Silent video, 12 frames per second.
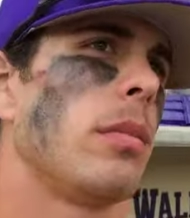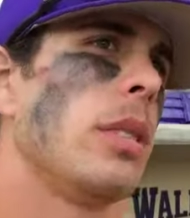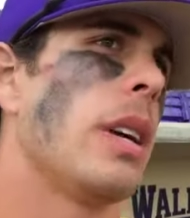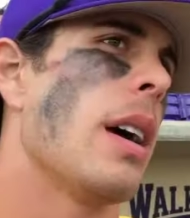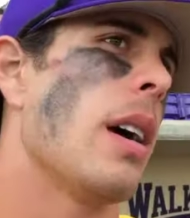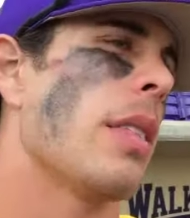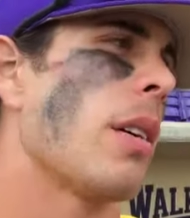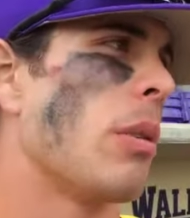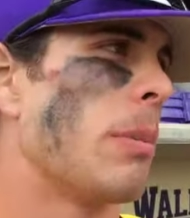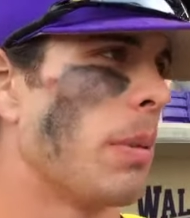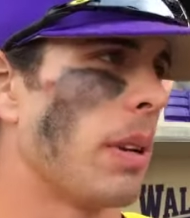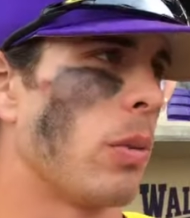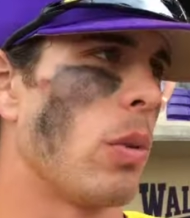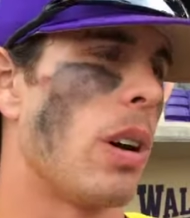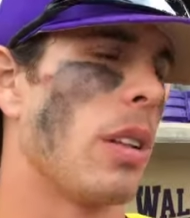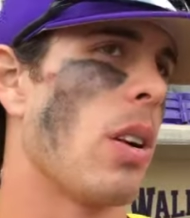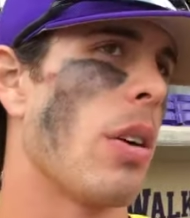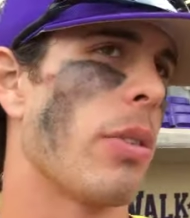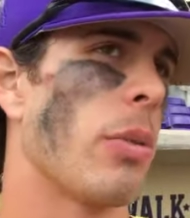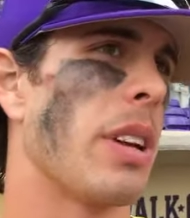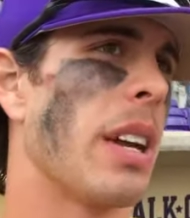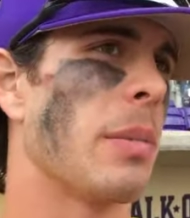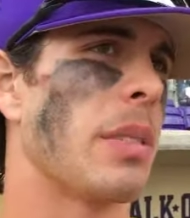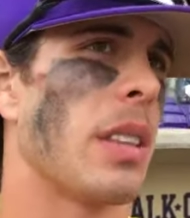Yeah, I thought we played well in all three
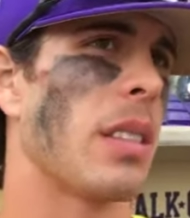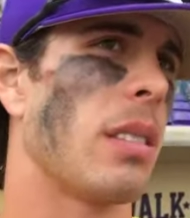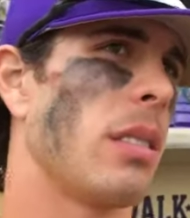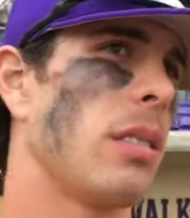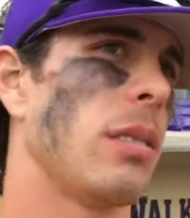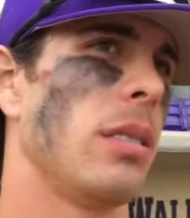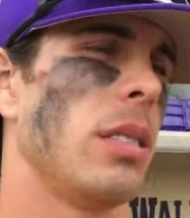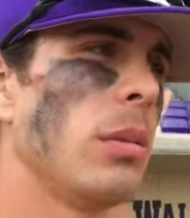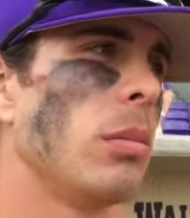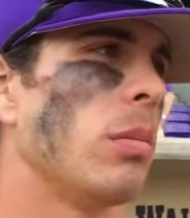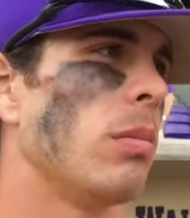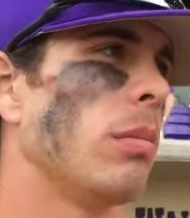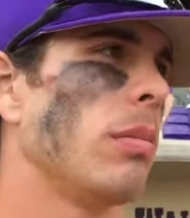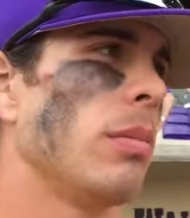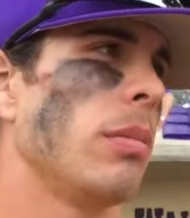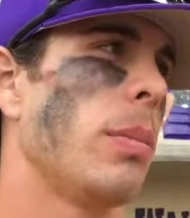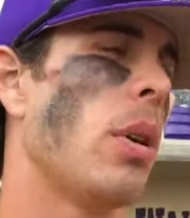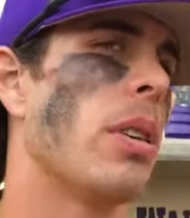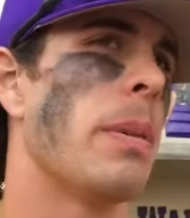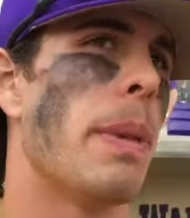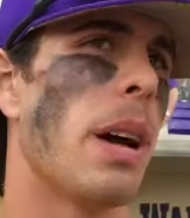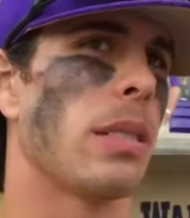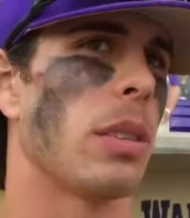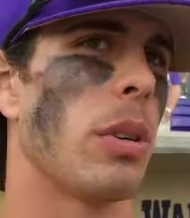games. Ball didn't
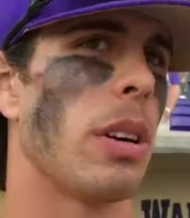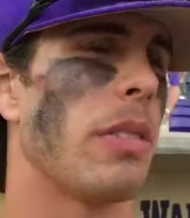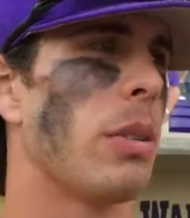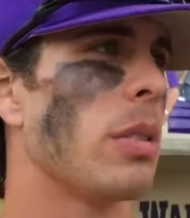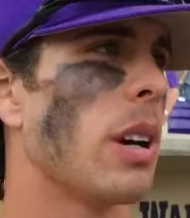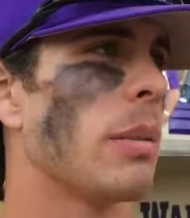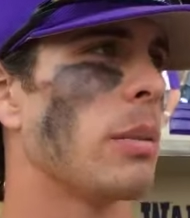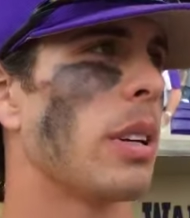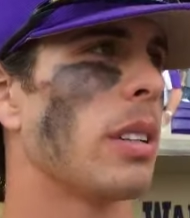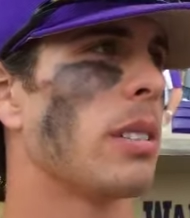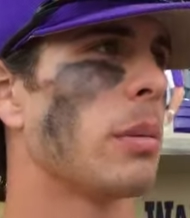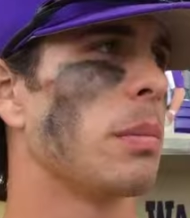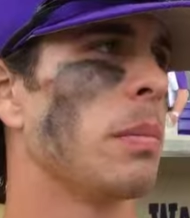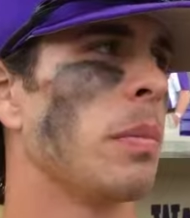bounce away a few times. We had some